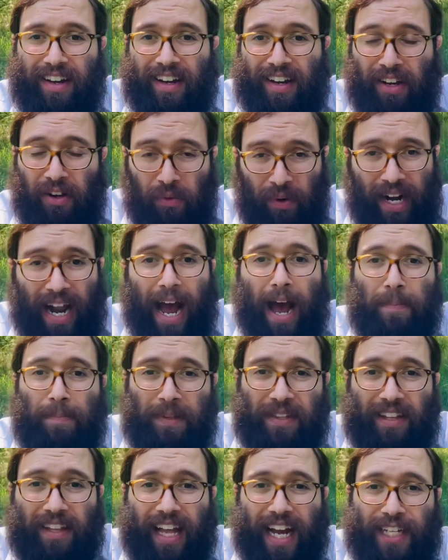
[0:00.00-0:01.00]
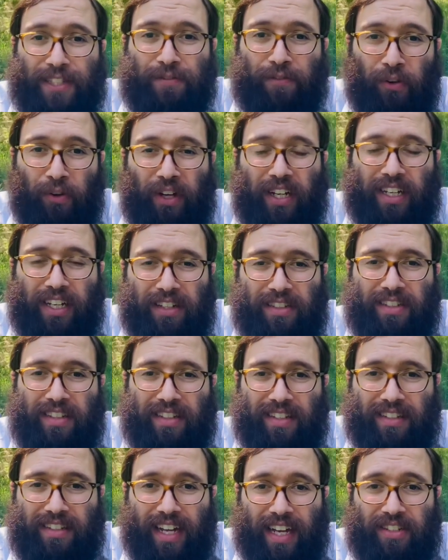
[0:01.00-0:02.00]
what happened the last 40 years in the
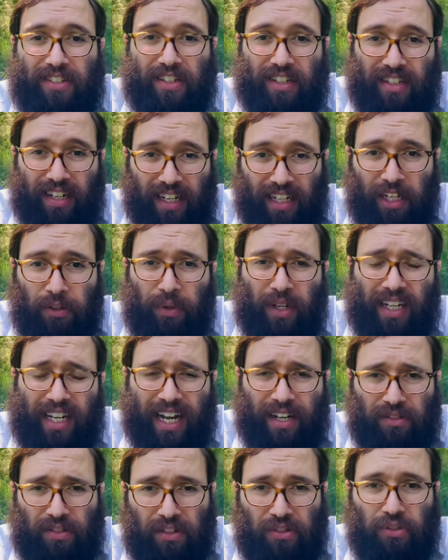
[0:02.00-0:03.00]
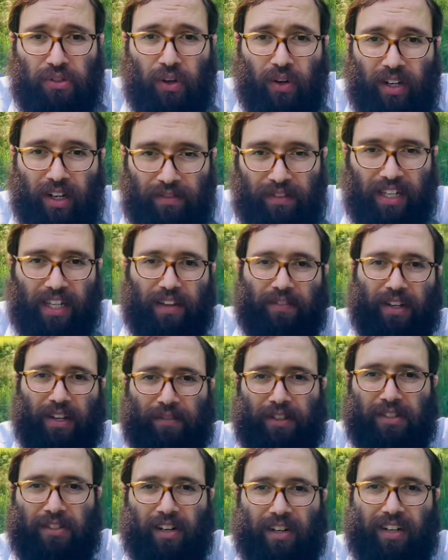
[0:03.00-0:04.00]
desert, and he recounts the story of the giving of
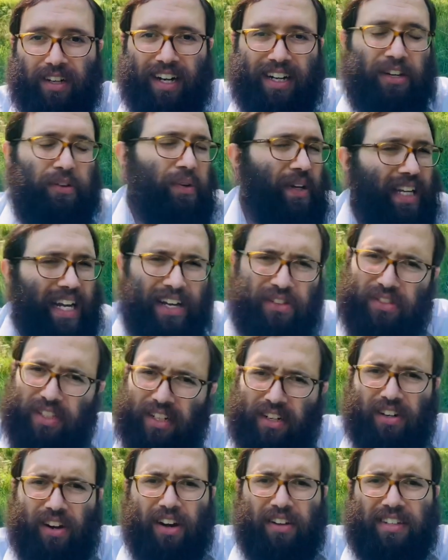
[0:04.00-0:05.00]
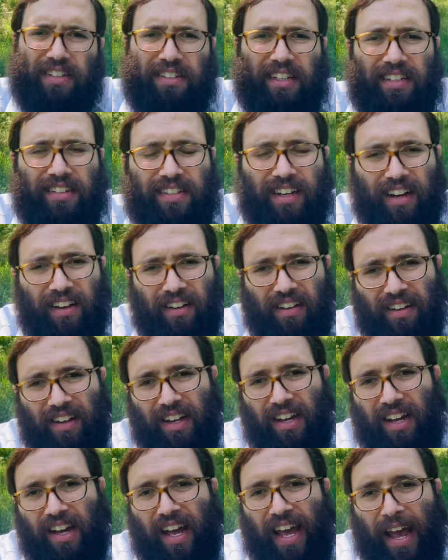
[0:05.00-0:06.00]
the Torah, and he recounts it in all the detail.
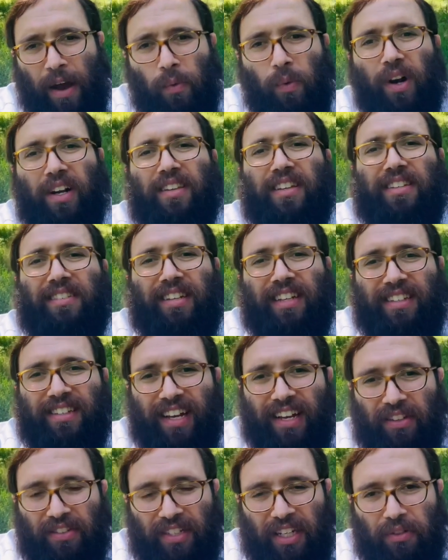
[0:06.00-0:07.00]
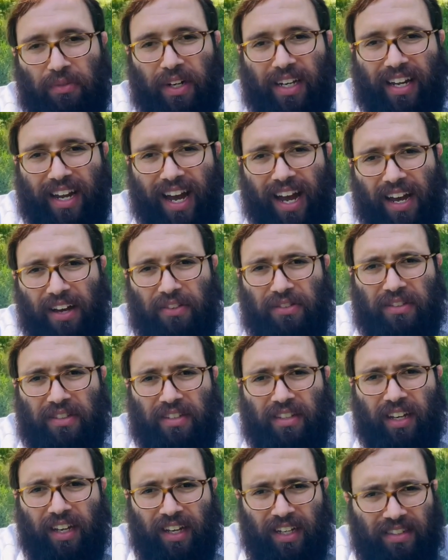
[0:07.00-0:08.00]
And one of the details he recounts
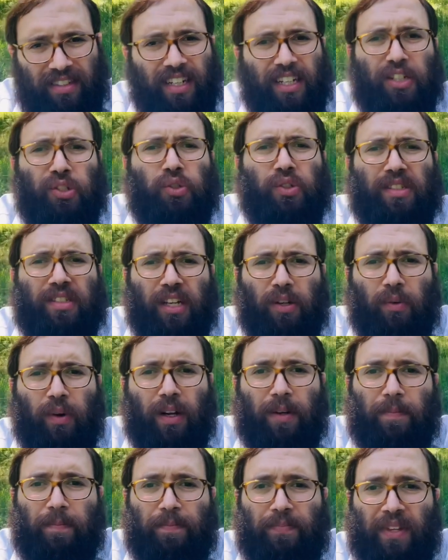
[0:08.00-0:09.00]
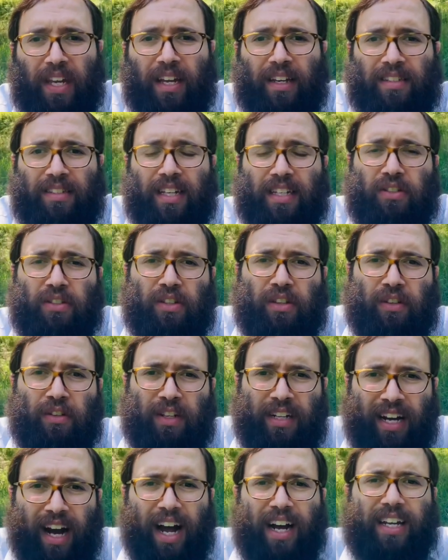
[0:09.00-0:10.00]
is an interesting one. He says,
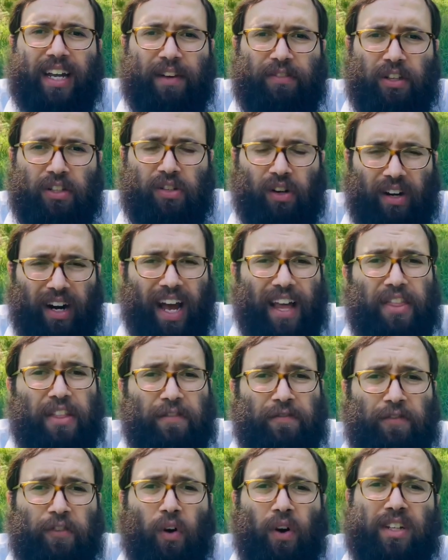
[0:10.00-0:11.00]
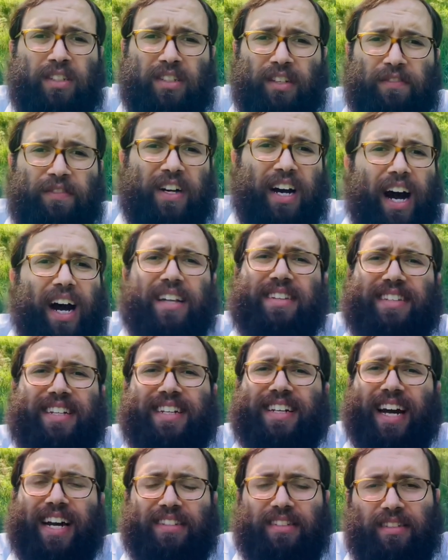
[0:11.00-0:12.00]
God gave the Torah, the voice of God did
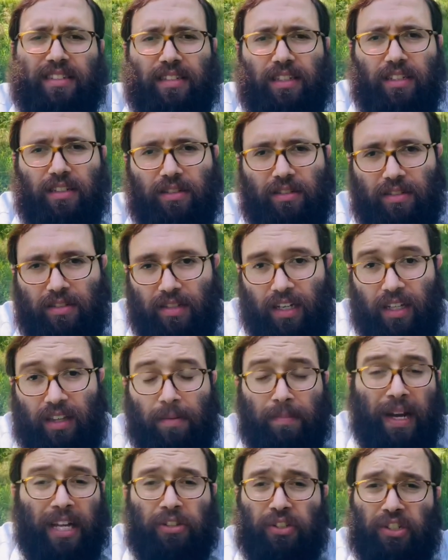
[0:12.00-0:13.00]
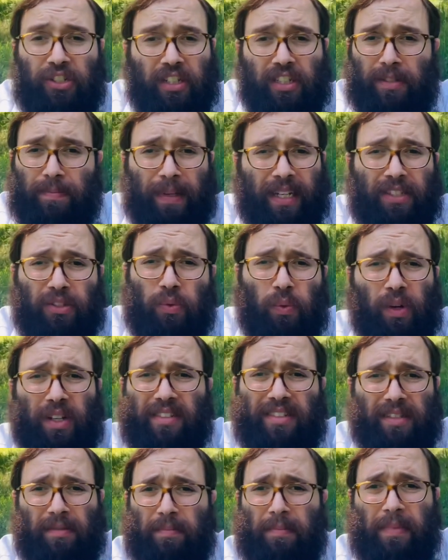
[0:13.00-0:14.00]
not cease. And the Medrash explains, what
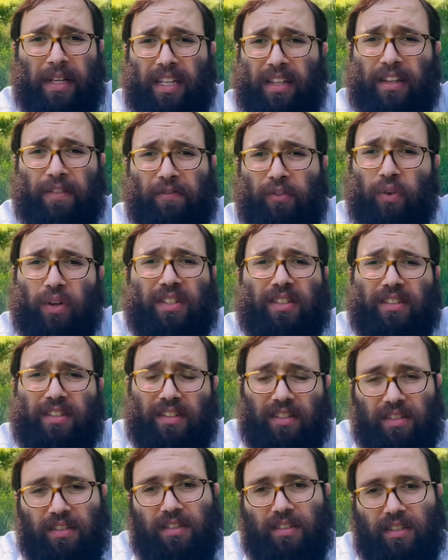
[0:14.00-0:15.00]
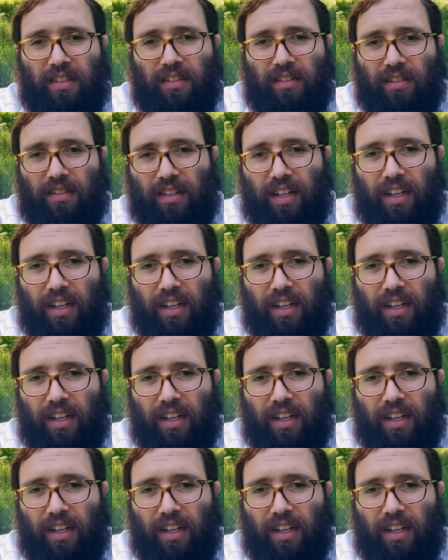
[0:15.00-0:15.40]
does it mean the voice didn't cease?